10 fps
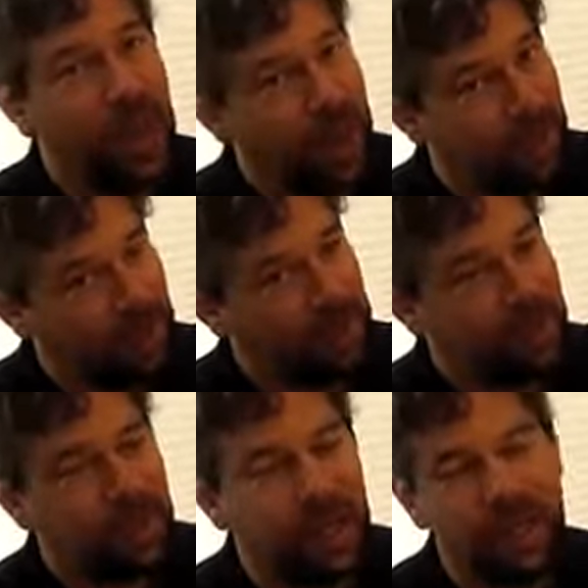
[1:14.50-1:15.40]
and when
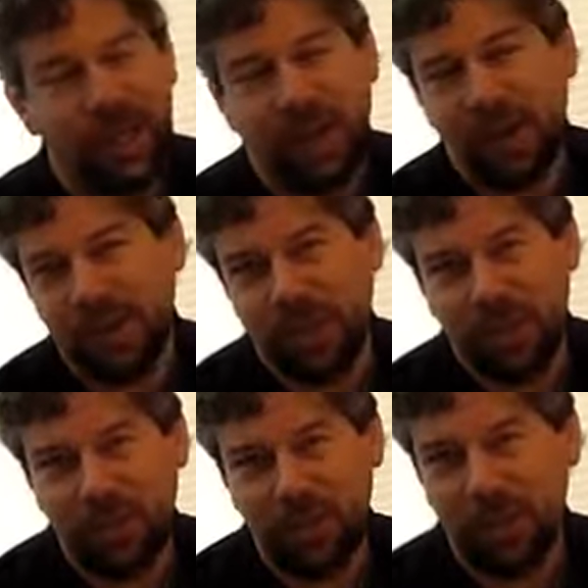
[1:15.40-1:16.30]
you're stuck in that
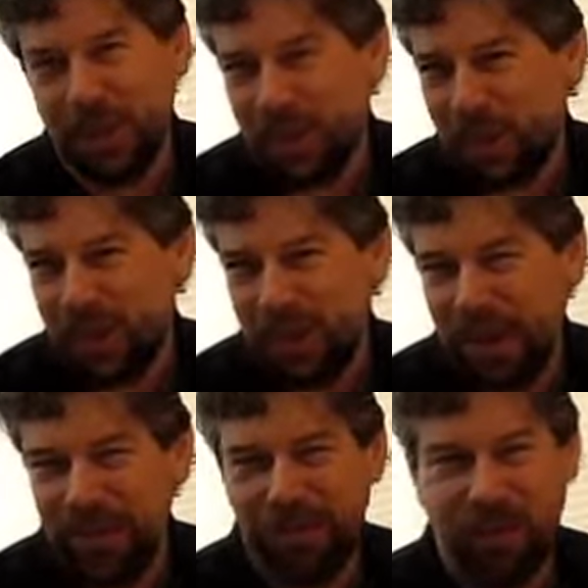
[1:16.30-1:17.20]
hotel room and you don't want to
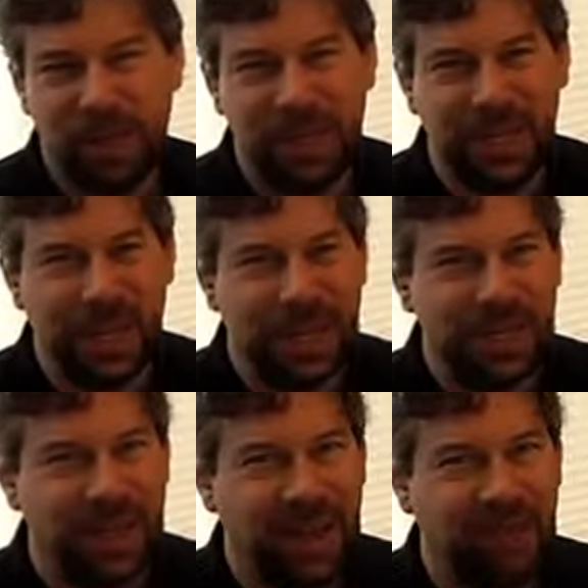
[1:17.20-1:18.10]
pay
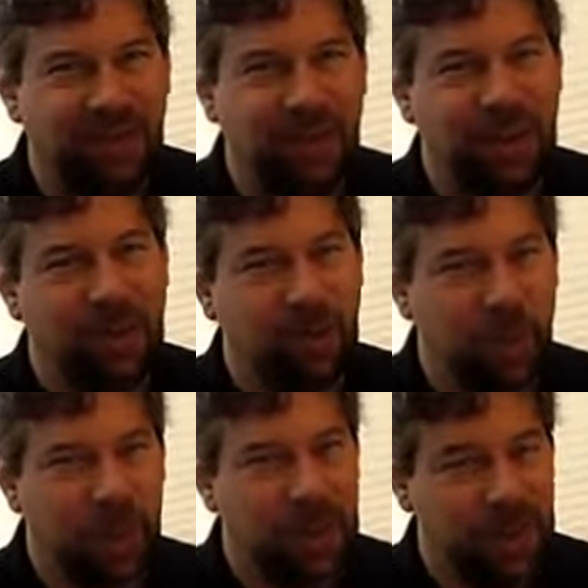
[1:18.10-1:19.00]
$14.99 for a
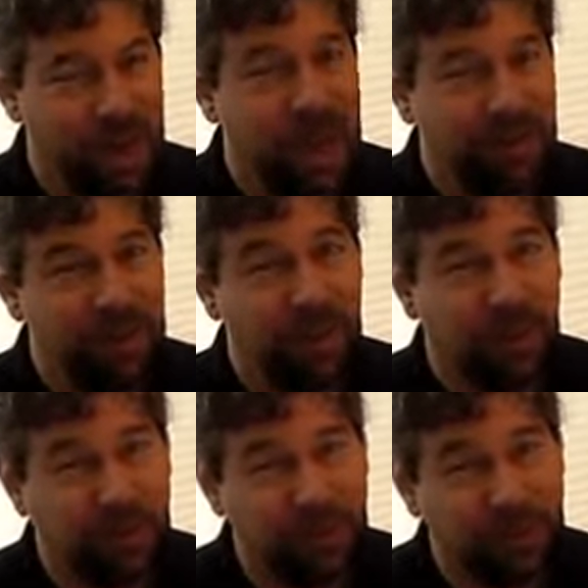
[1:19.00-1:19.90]

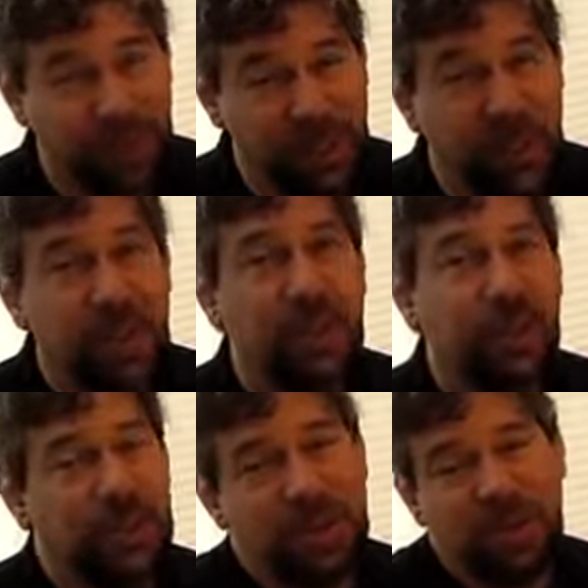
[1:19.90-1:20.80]
1.5-year-old movie,
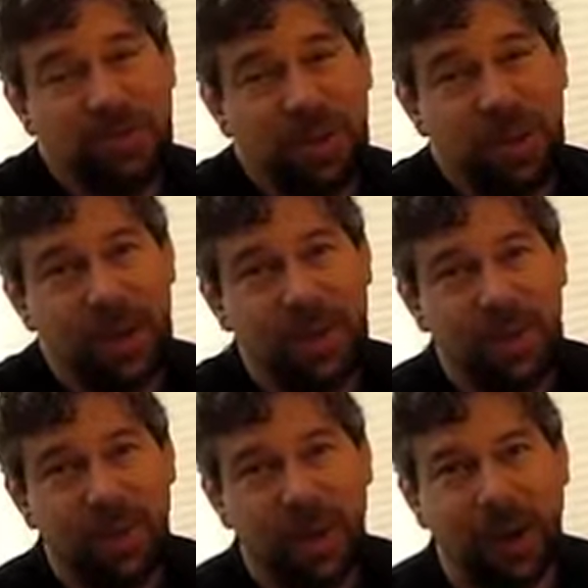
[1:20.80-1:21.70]
you can stream
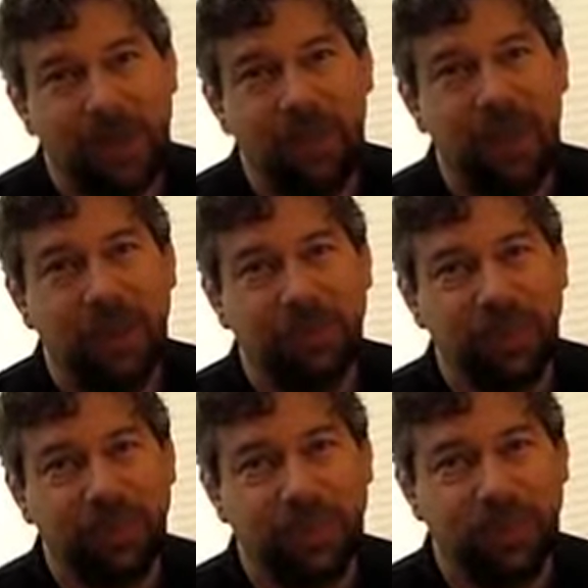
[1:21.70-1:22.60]
anything you want off of
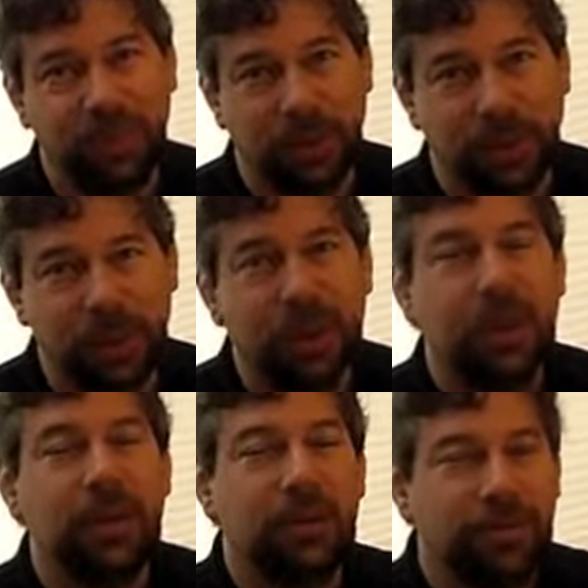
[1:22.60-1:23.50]
Netflix or Hulu.
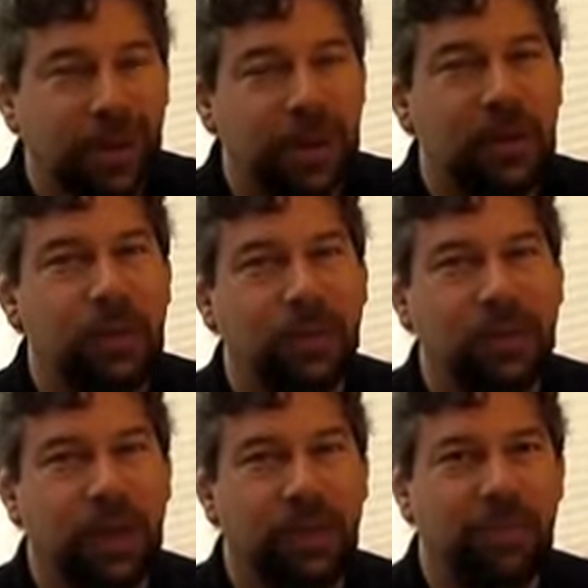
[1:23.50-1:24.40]
Very cool
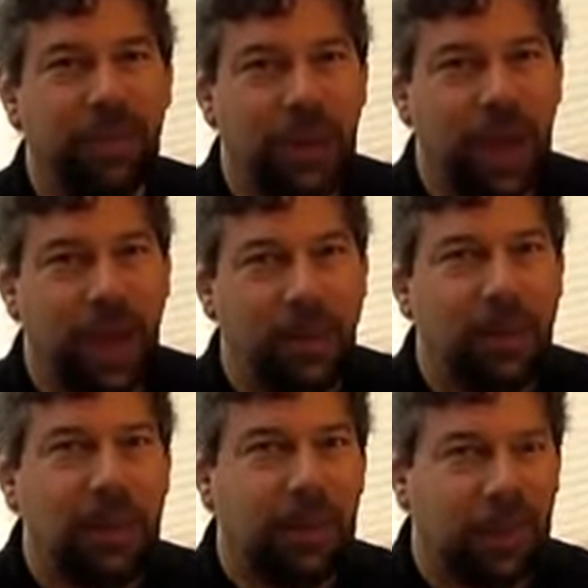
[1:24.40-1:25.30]
stuff. Now,
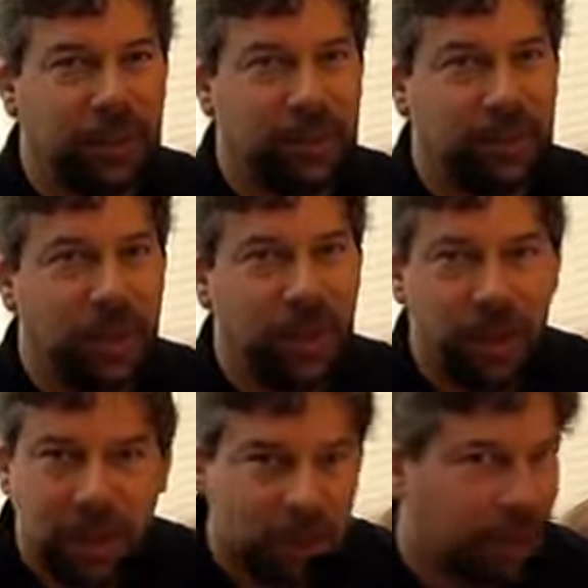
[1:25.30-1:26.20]
let's
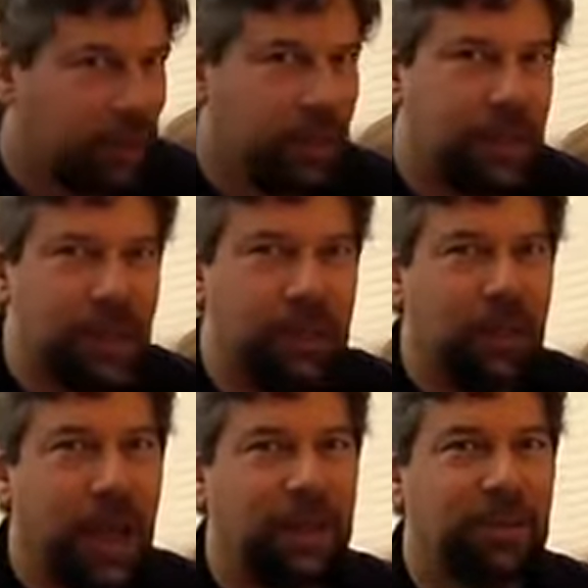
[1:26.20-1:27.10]
start by looking at the
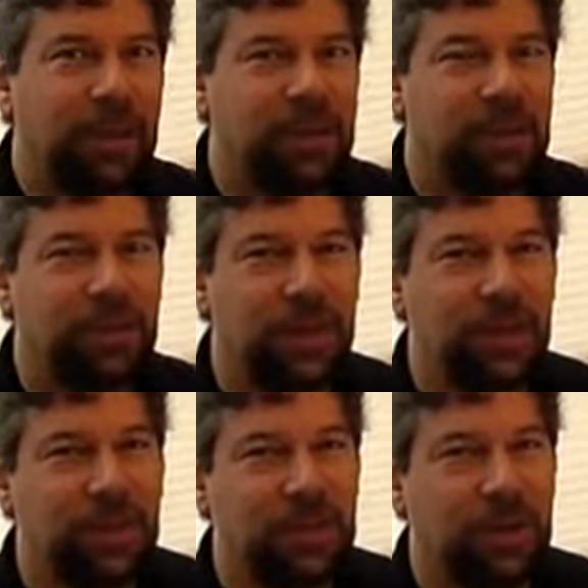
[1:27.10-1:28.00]
back of our
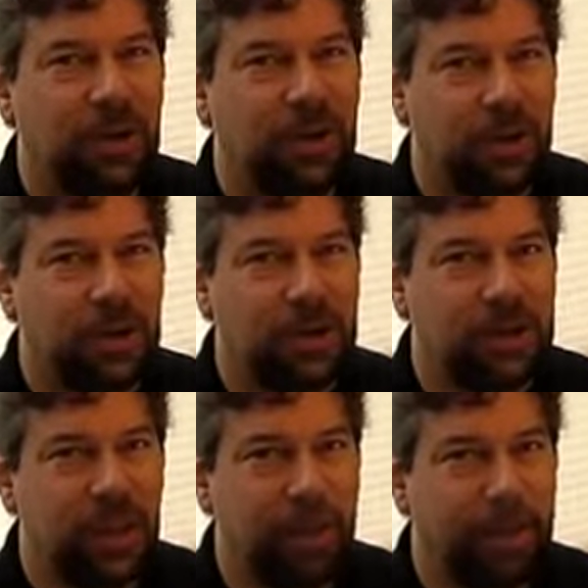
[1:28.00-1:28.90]
TV and starting to hook
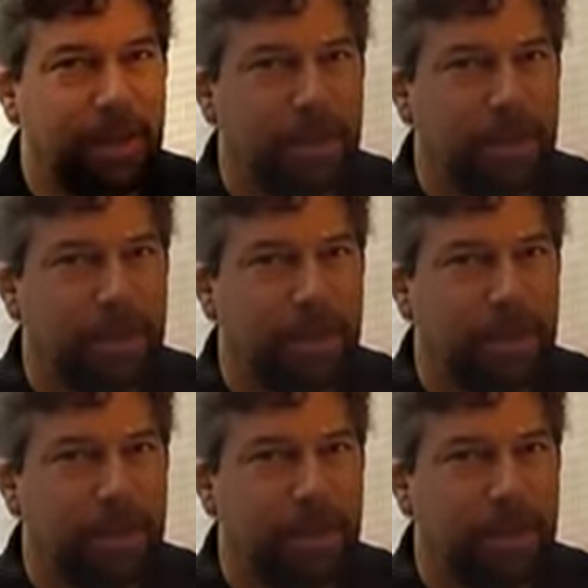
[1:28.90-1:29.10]
things up.